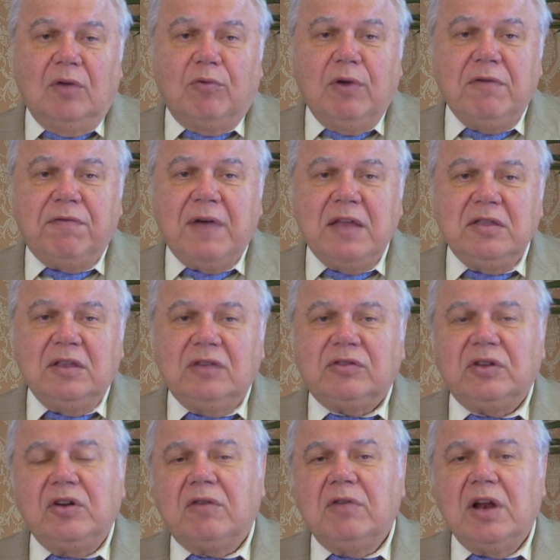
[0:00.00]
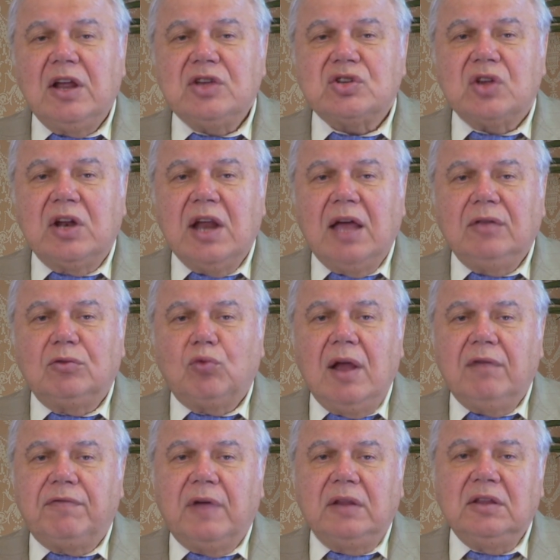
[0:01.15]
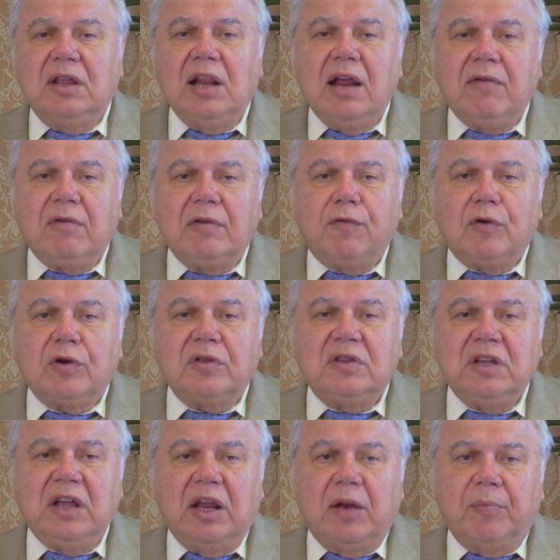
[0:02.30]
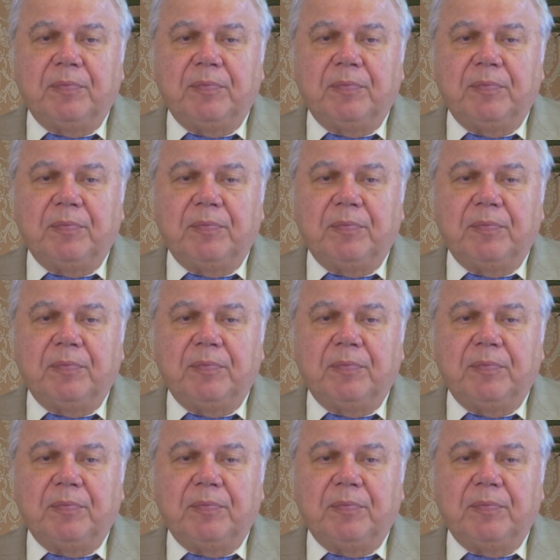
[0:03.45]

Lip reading: We find this in Revelation 9:12 and 11:14.